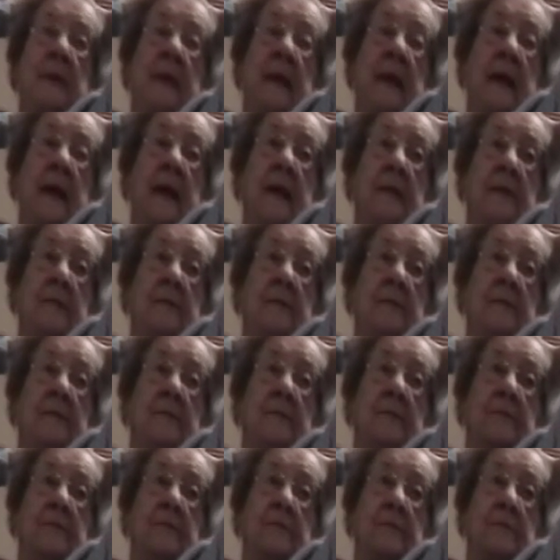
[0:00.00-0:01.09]
They had
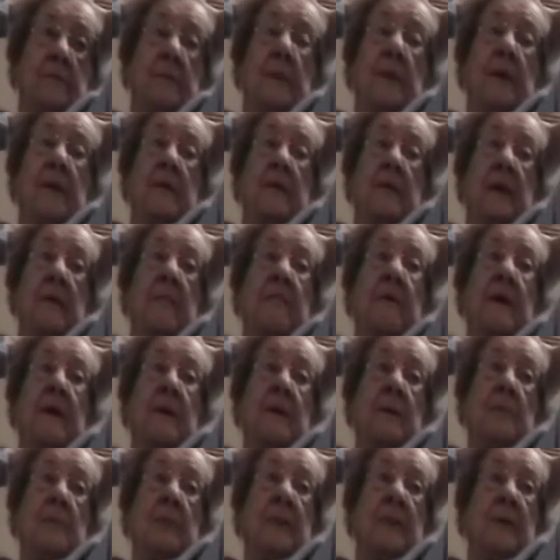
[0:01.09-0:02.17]
they found
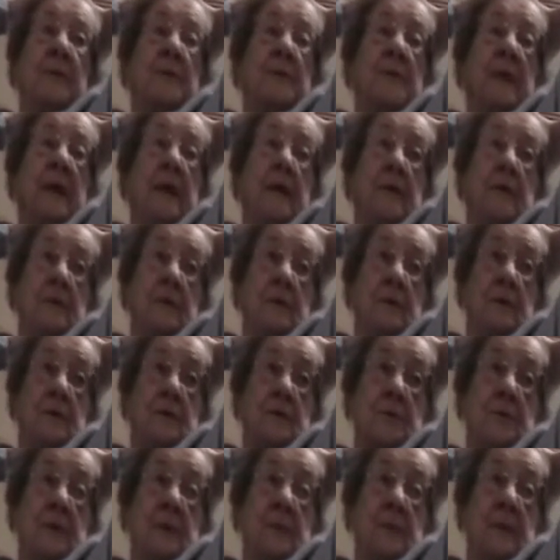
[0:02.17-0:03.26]
a place where they could go
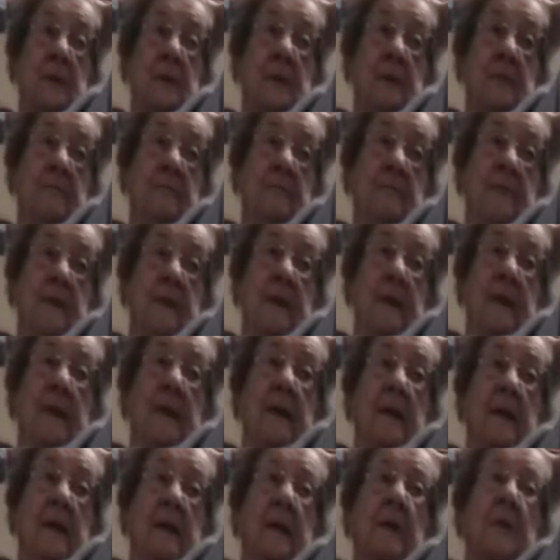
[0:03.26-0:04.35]
swimming.
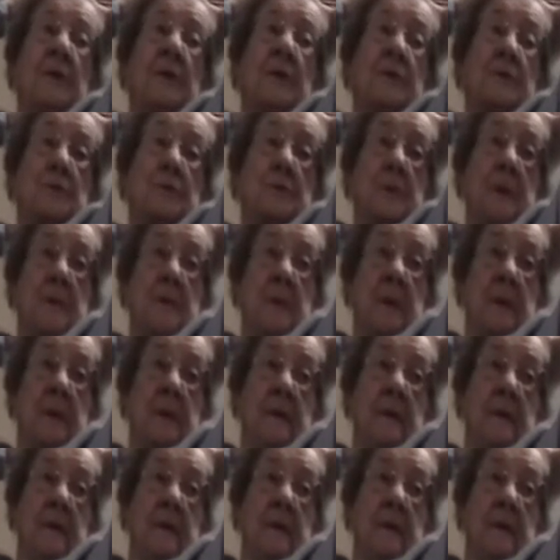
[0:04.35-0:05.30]
They'd go swimming,